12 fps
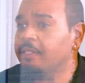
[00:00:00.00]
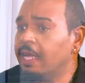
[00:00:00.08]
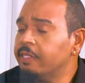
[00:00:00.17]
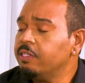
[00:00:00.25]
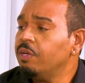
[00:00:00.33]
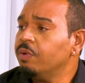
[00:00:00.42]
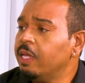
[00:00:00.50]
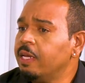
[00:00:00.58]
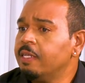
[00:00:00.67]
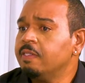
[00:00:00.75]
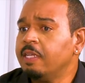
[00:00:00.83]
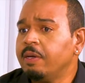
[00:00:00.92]
I started
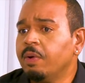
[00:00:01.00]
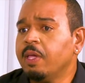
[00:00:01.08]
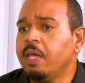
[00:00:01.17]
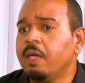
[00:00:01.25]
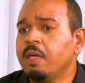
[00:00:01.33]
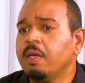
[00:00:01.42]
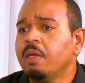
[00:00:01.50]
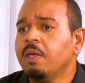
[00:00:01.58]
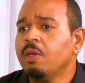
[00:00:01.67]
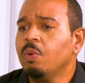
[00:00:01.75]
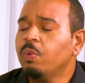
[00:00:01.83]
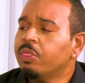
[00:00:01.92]
looking and saying, okay,
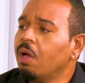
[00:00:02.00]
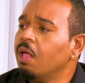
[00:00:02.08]
with